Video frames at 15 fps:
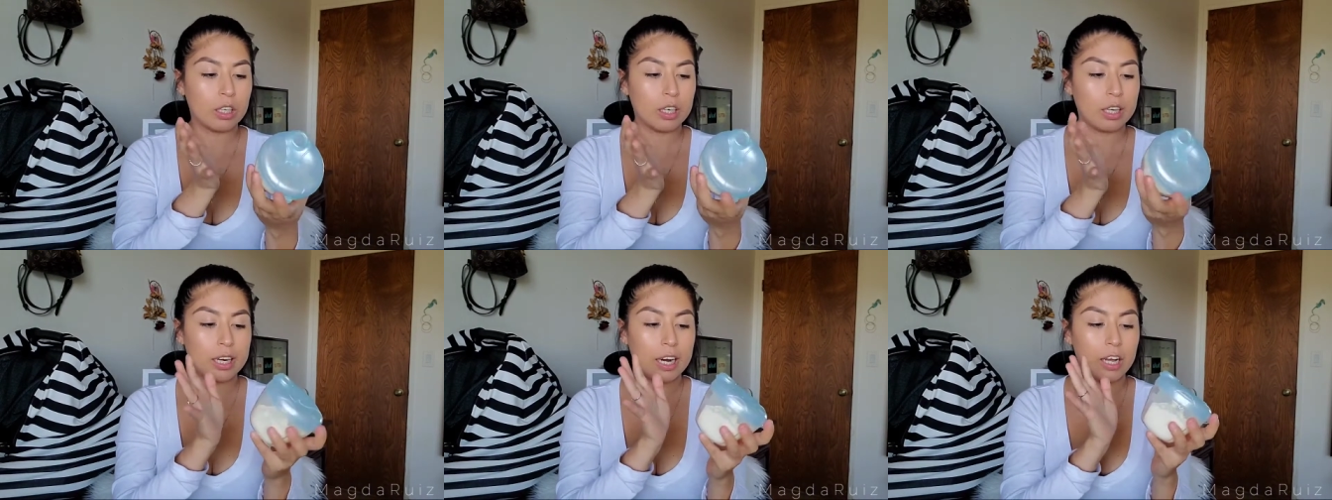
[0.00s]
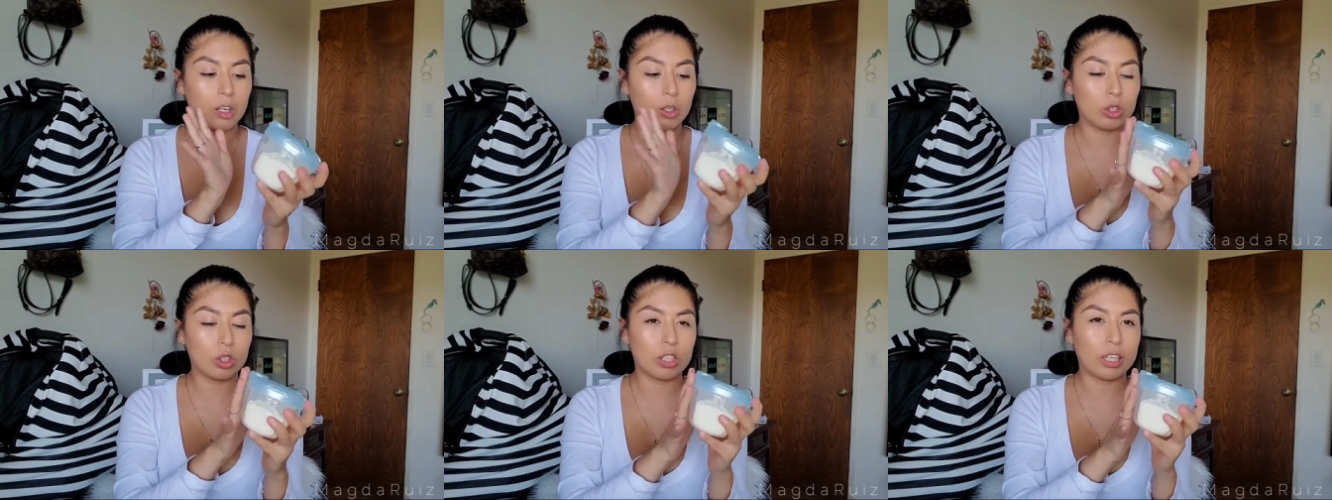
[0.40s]
And I
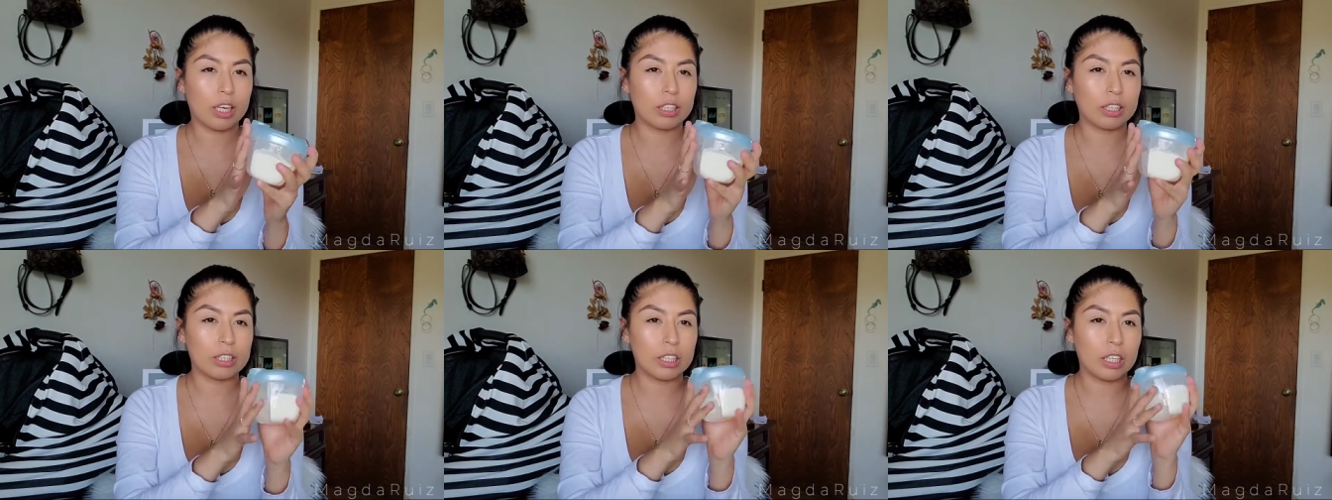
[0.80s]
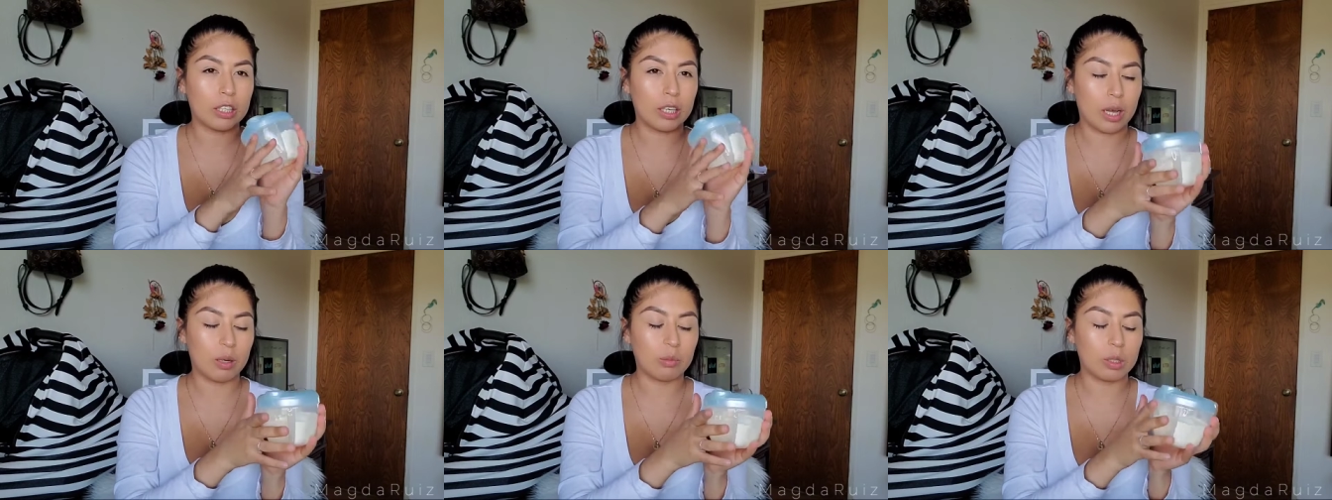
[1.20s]
also got this on
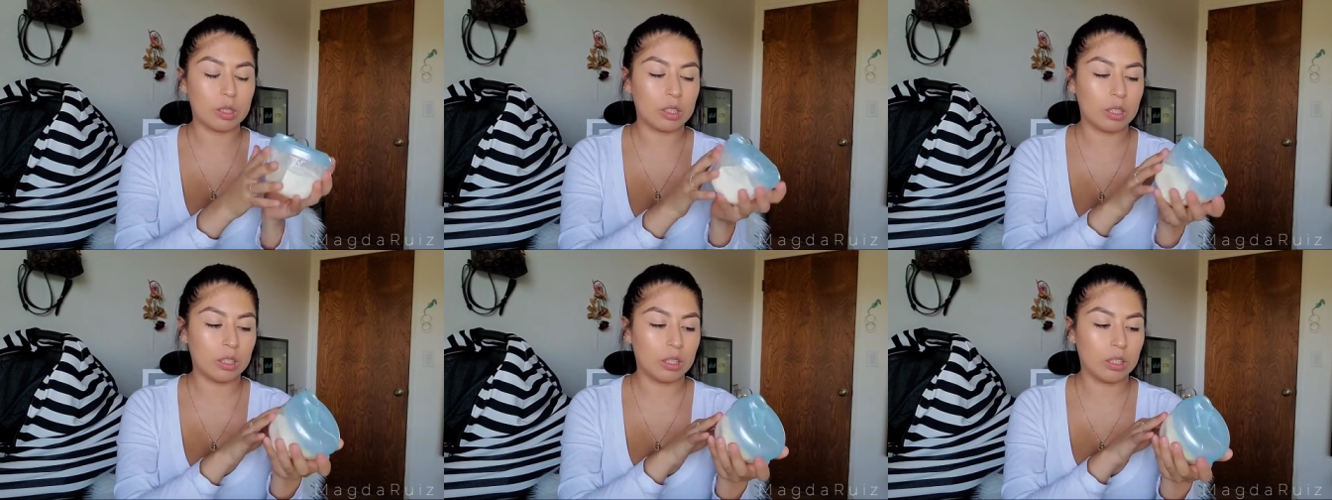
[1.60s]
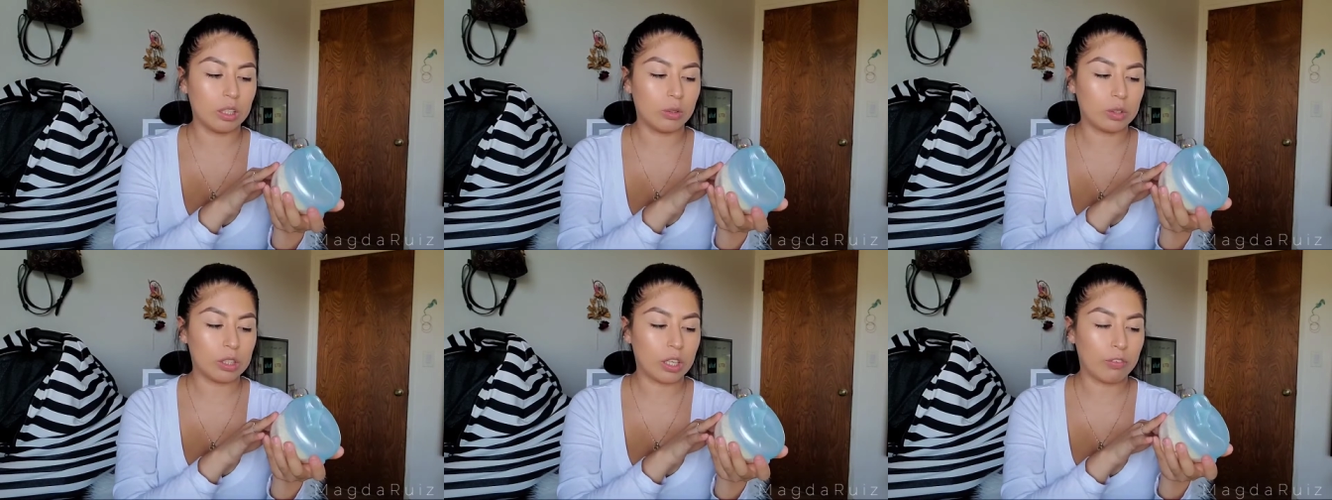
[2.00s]
Amazon. It
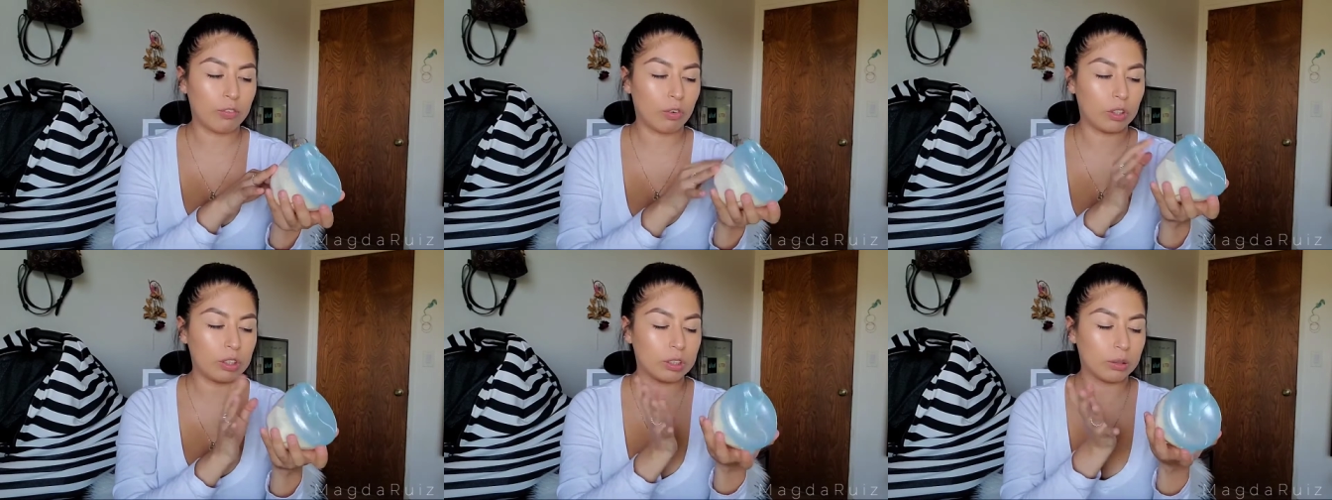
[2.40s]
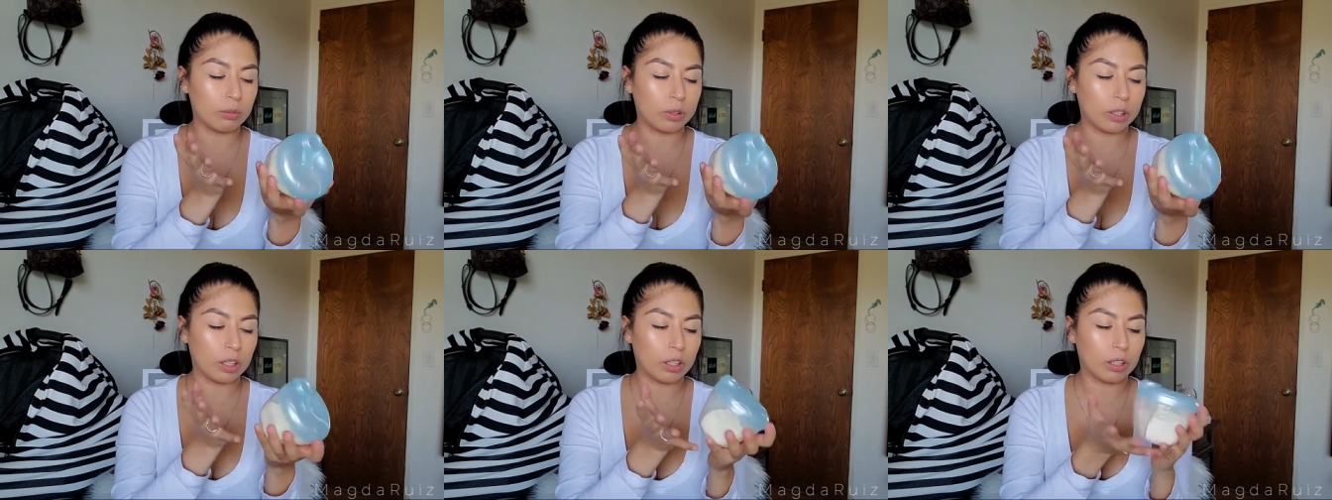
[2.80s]
was like four
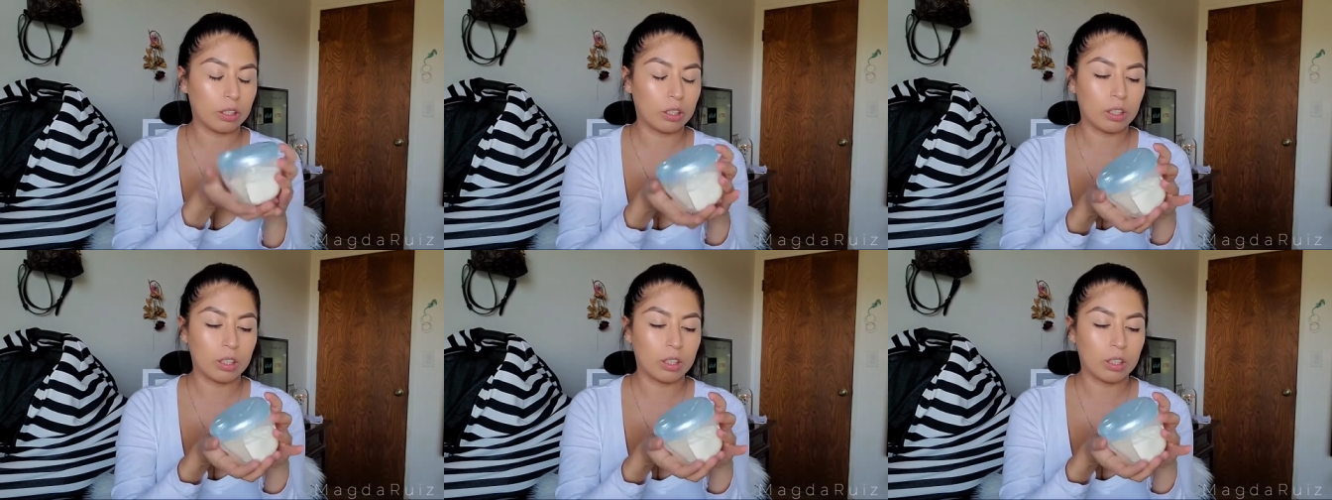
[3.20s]
something.